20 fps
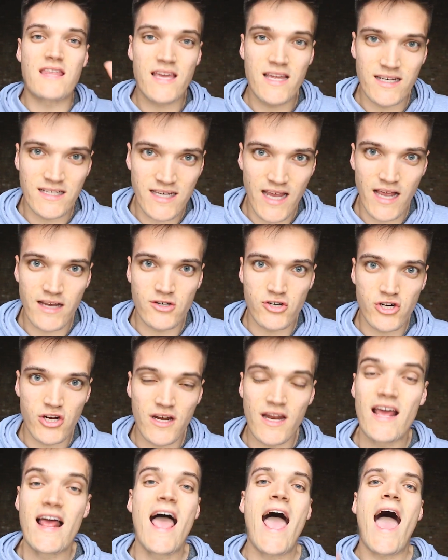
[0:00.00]
the
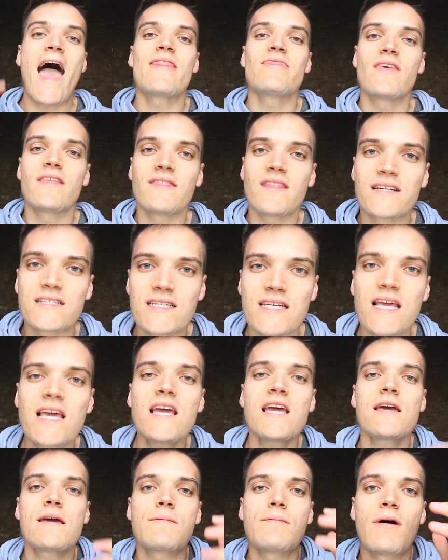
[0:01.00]
intention, and then the
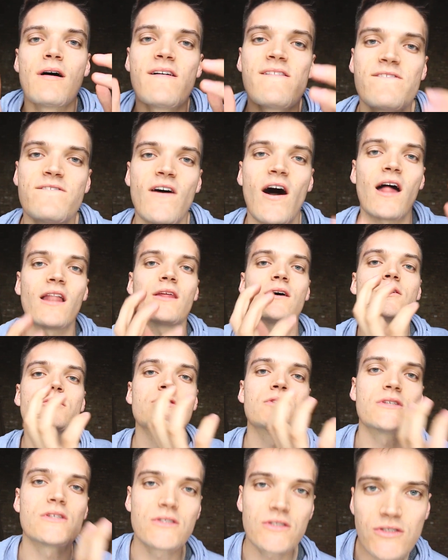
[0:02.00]
team
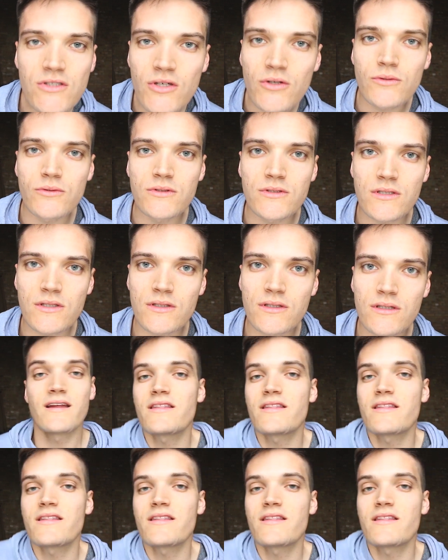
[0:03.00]
follows suit.